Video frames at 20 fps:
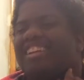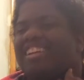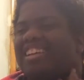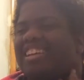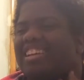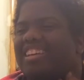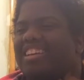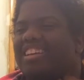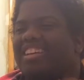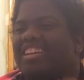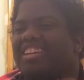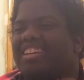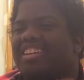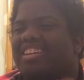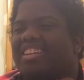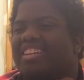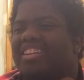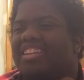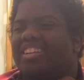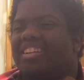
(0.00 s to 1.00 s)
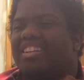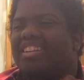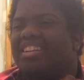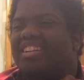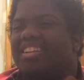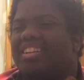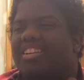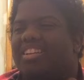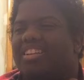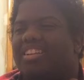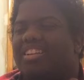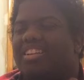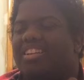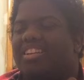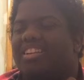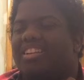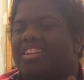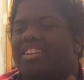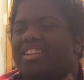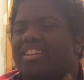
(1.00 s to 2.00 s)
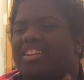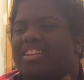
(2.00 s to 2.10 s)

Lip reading: (no one is talking)